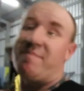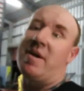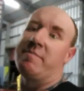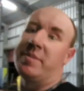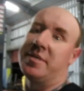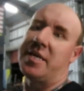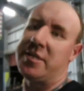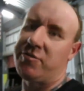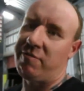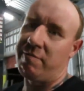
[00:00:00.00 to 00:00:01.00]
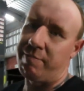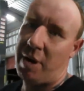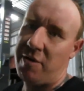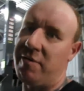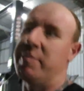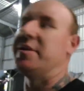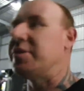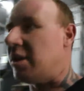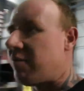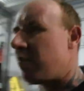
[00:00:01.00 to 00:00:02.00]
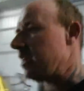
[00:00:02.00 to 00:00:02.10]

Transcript: of them haven't been test driven. Both of them been sitting for